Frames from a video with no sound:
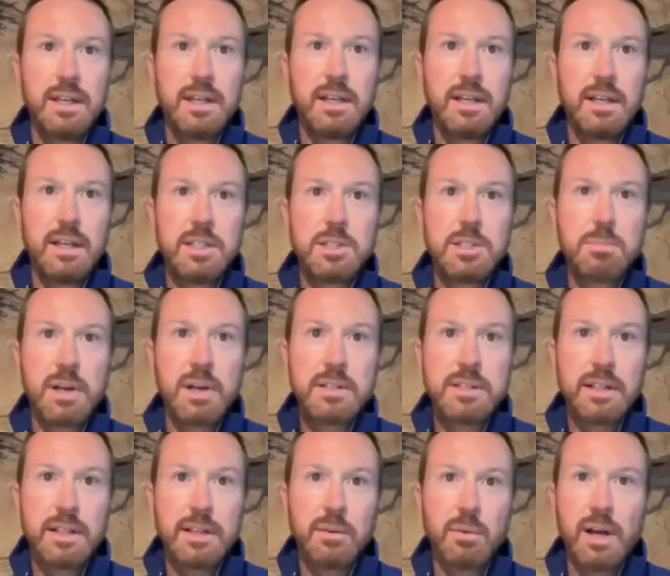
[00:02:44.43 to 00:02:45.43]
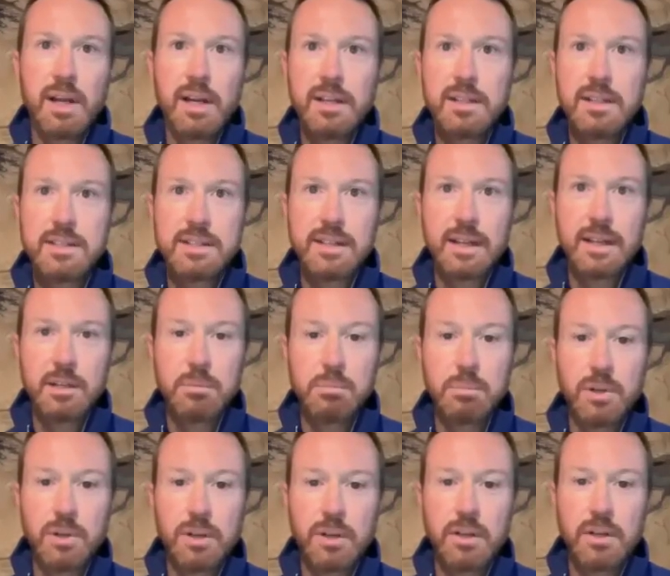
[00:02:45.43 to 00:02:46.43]
and he is presently writing a second
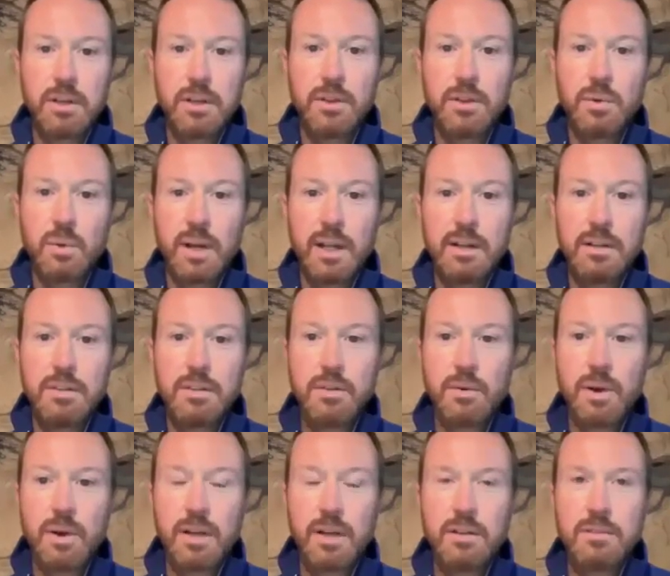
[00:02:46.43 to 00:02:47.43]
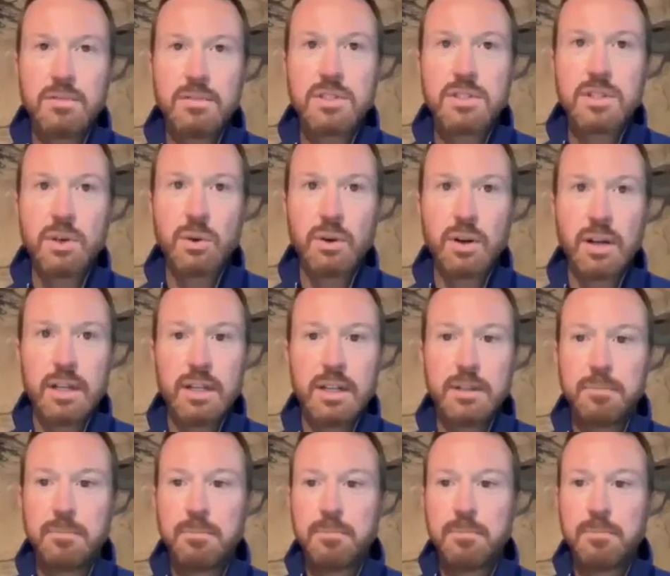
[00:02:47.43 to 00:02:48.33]
book, The Red Thread of Story.